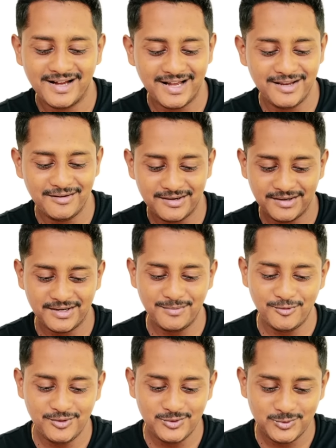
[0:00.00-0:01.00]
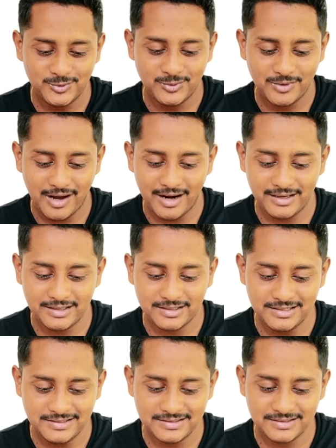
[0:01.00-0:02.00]
i removed two
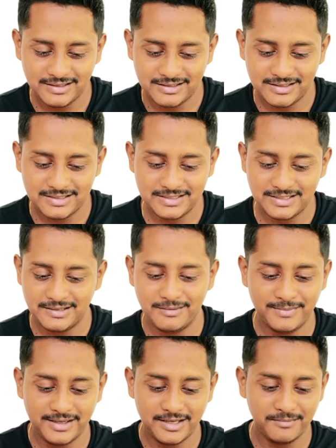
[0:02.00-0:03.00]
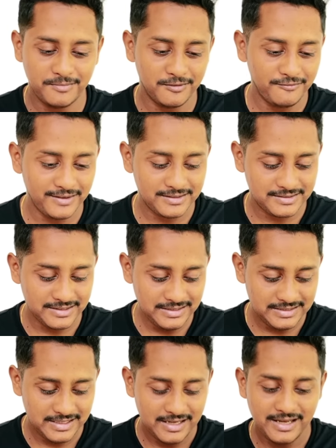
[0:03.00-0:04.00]
articles it's still making perfect
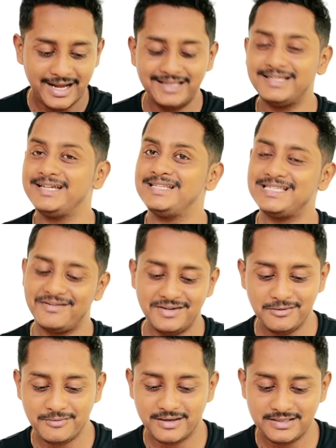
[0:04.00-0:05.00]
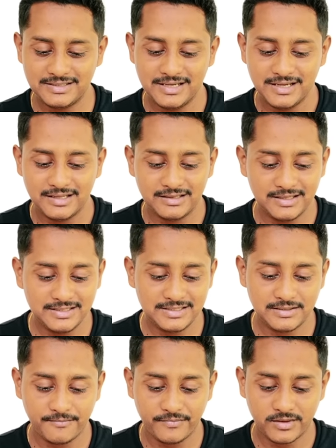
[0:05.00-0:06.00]
sense i think it's 70 words
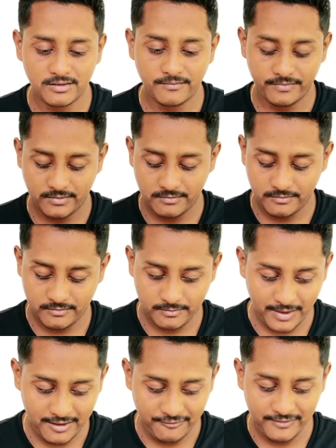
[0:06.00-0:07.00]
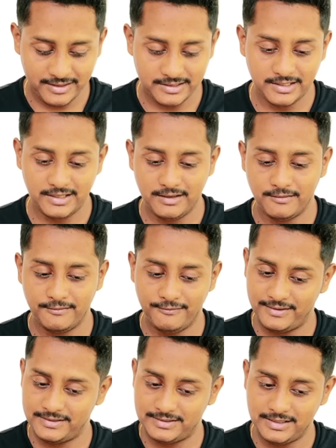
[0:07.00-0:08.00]
this perfectly
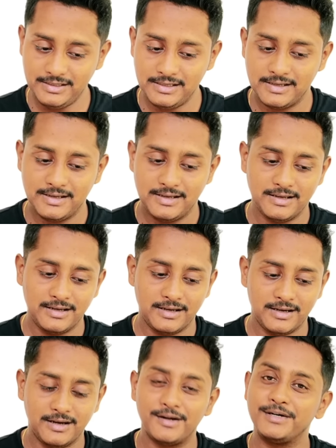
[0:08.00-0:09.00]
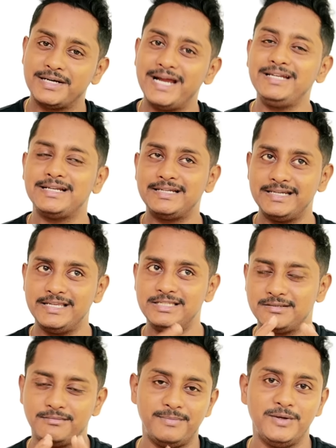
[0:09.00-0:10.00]
fits in uh, write at
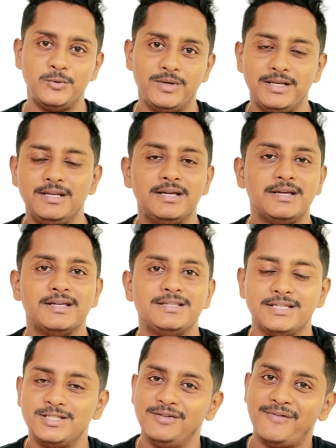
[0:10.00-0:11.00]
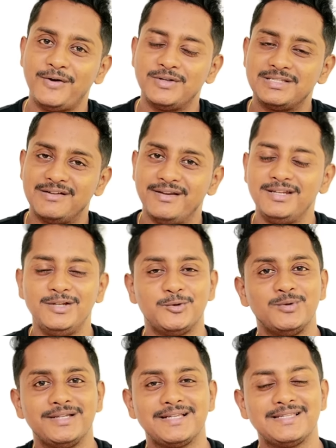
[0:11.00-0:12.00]
least between 65 to 70
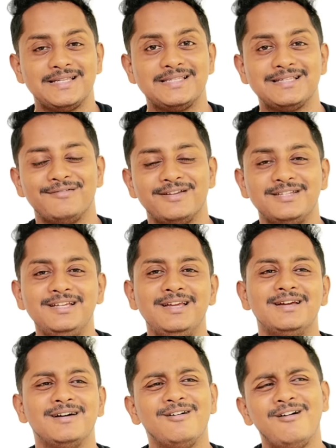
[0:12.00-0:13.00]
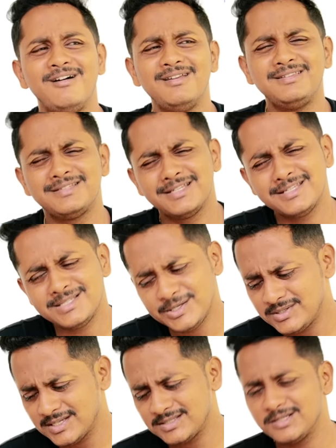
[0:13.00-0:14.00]
don't exceed 70 or 60
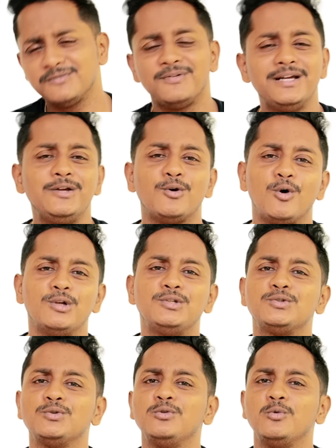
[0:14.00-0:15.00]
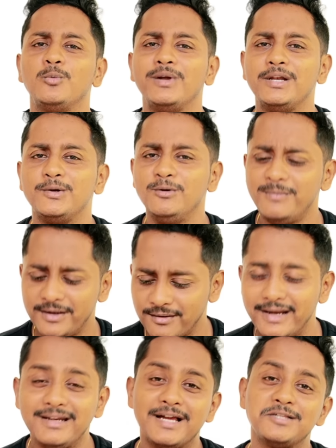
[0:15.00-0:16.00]
to 65 also will do but
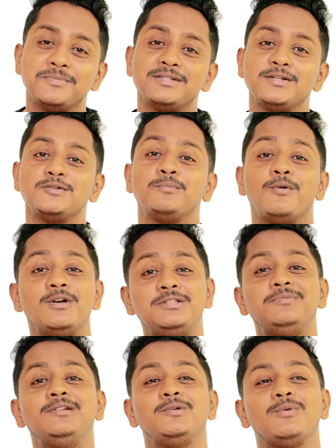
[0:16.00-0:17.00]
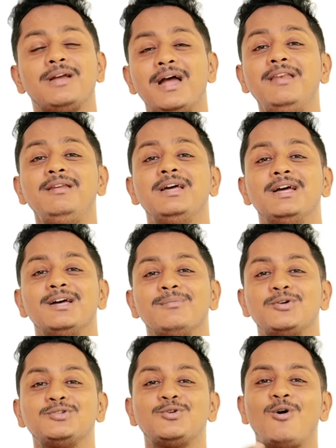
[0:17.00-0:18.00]
write as much as possible you can
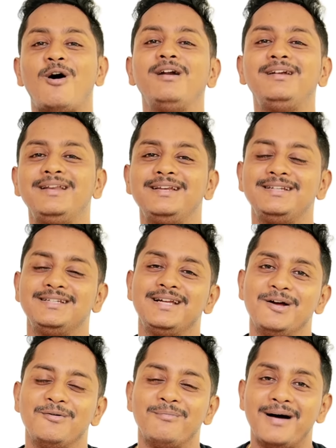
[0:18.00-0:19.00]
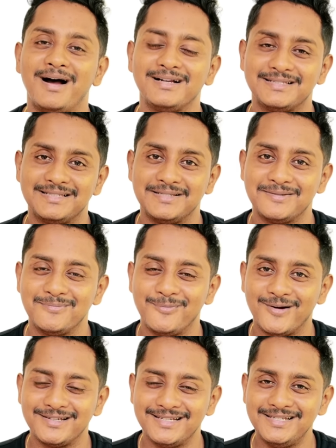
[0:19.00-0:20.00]
because content marks is
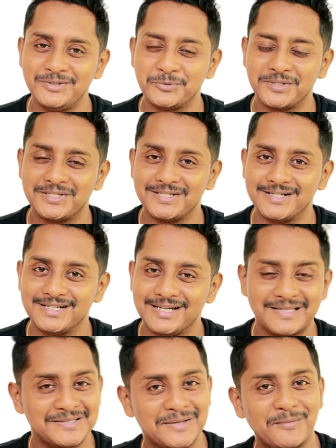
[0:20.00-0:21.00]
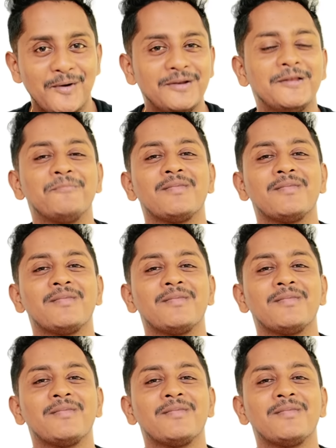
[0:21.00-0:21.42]
important towards your listening model.